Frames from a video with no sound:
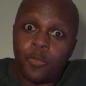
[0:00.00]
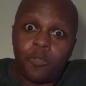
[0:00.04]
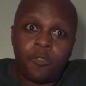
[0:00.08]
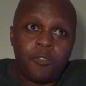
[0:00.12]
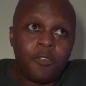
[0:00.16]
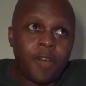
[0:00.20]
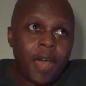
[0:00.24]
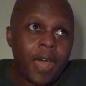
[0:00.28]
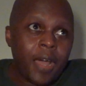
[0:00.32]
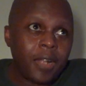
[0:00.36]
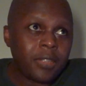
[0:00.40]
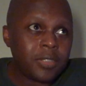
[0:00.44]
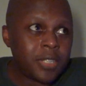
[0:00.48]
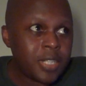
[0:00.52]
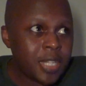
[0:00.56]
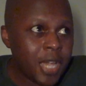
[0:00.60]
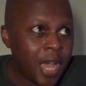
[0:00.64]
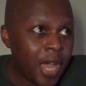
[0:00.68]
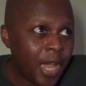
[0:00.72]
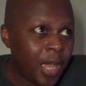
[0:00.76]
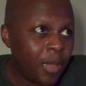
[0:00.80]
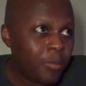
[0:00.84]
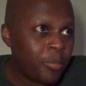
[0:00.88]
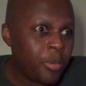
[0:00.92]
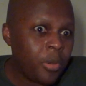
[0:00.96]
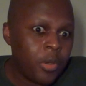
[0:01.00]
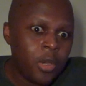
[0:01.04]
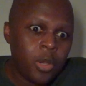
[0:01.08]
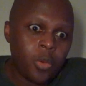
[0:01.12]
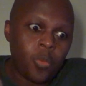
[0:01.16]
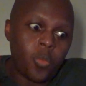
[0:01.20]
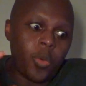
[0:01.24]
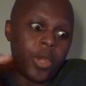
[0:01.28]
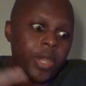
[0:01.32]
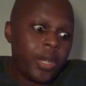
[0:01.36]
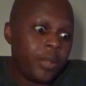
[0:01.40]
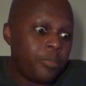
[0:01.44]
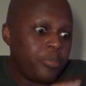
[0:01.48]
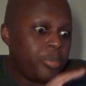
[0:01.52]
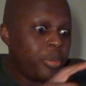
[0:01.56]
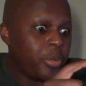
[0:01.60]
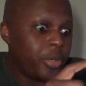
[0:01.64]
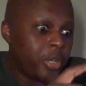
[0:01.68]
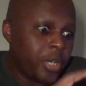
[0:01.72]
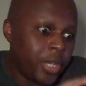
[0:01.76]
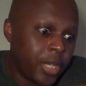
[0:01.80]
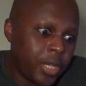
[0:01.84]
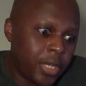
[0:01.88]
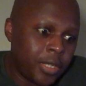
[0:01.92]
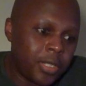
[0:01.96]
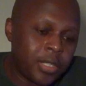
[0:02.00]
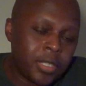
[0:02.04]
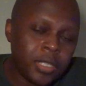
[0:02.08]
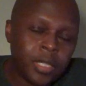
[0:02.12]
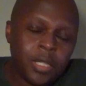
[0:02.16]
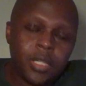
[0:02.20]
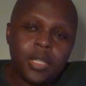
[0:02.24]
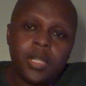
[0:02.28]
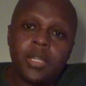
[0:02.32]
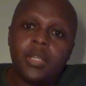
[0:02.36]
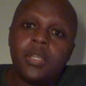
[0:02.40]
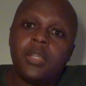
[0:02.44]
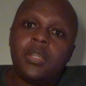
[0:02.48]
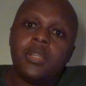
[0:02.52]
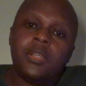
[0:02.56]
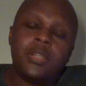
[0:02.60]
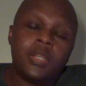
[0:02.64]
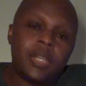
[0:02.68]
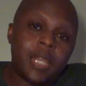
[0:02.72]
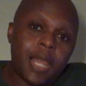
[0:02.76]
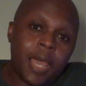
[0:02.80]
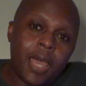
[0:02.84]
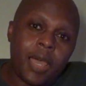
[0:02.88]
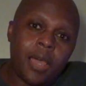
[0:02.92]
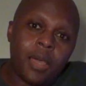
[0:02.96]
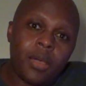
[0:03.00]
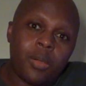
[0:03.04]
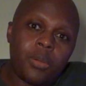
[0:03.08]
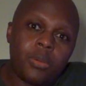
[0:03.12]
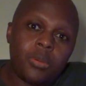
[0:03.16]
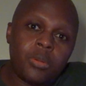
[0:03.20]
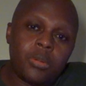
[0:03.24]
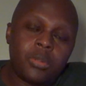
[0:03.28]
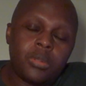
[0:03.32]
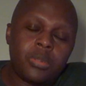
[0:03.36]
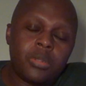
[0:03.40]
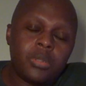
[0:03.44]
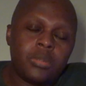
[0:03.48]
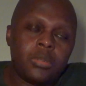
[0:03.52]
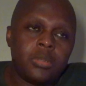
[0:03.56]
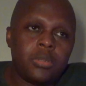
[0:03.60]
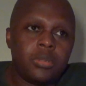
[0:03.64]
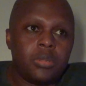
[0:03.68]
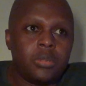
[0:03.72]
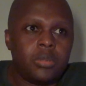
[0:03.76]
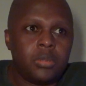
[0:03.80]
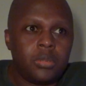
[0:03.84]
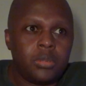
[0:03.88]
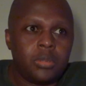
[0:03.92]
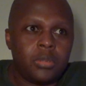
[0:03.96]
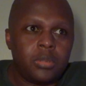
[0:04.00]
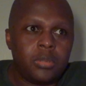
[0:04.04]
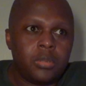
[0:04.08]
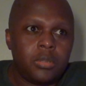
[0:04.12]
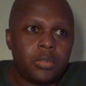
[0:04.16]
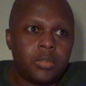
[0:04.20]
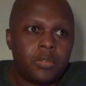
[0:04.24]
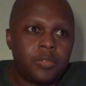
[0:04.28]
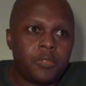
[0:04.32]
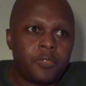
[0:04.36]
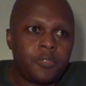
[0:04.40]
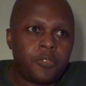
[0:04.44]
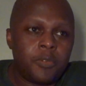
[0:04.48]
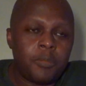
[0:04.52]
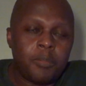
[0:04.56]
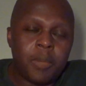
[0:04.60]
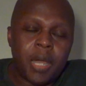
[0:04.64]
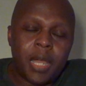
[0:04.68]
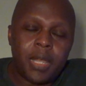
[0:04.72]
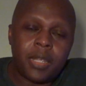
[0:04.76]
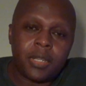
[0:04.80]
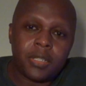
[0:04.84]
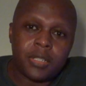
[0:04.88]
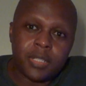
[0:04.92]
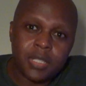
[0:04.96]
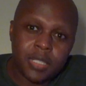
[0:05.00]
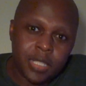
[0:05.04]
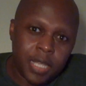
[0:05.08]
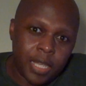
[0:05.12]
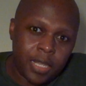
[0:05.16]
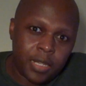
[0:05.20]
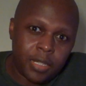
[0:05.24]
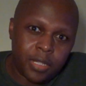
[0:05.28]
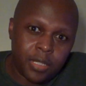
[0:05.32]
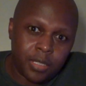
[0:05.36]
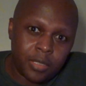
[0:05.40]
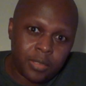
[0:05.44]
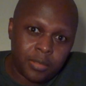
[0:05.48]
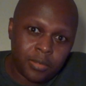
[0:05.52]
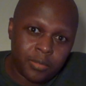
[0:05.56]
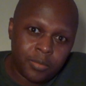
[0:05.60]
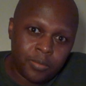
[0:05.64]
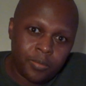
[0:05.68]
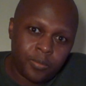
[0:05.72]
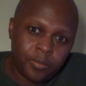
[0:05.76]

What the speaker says: file type, where to put it. Now, from my understanding,